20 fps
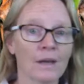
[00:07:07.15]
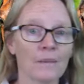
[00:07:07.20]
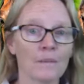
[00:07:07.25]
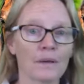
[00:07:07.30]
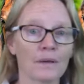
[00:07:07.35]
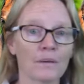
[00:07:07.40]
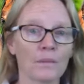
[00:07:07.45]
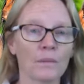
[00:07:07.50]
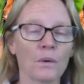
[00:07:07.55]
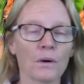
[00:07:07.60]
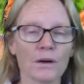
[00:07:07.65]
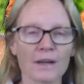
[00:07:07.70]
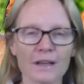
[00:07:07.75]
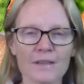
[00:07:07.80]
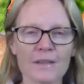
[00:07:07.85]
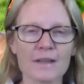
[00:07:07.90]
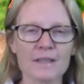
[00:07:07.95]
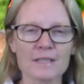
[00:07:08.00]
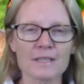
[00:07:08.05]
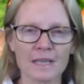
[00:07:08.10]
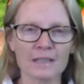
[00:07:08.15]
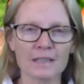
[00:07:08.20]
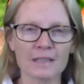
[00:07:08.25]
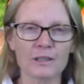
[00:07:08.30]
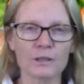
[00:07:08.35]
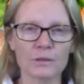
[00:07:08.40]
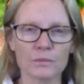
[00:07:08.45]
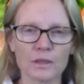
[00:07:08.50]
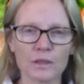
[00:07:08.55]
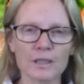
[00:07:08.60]
But what are they telling
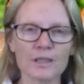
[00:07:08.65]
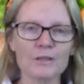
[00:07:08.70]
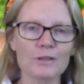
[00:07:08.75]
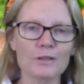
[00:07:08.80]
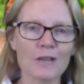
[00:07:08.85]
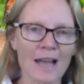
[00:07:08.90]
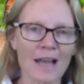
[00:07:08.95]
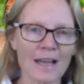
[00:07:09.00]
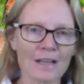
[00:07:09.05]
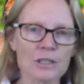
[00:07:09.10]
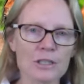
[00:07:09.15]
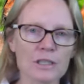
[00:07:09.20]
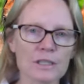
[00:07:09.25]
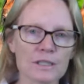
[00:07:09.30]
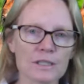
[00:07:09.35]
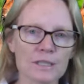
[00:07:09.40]
you? What are you actually